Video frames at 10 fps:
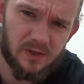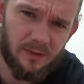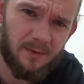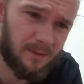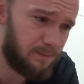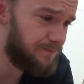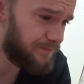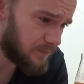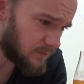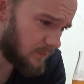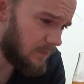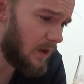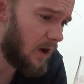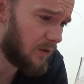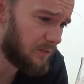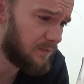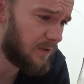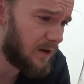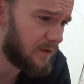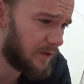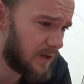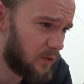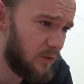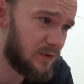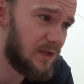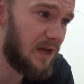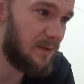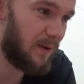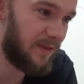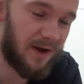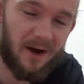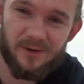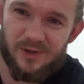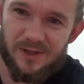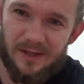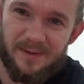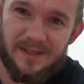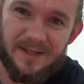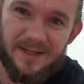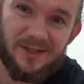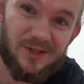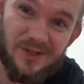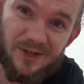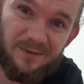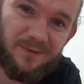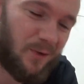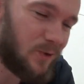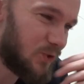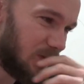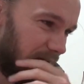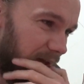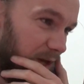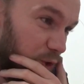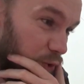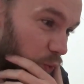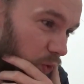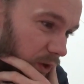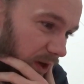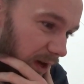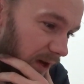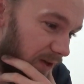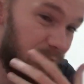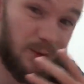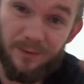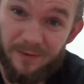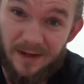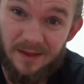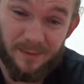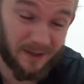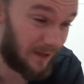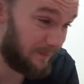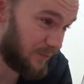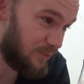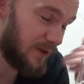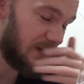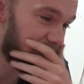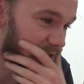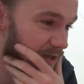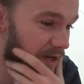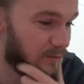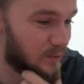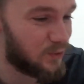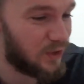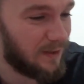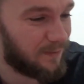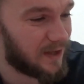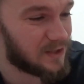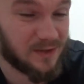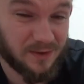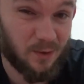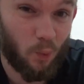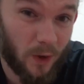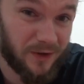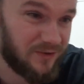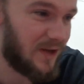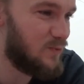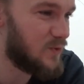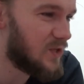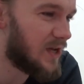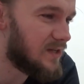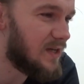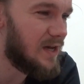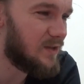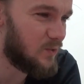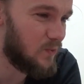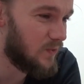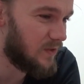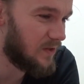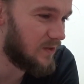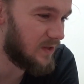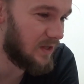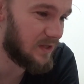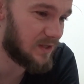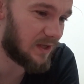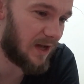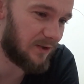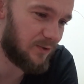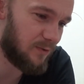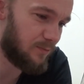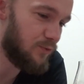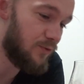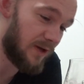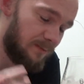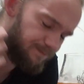some of them are very very good but they are just limited editions and unfortunately you won't uh, you won't find them again it really is a terrible shame that's the one downside to the the Isakadoya brewery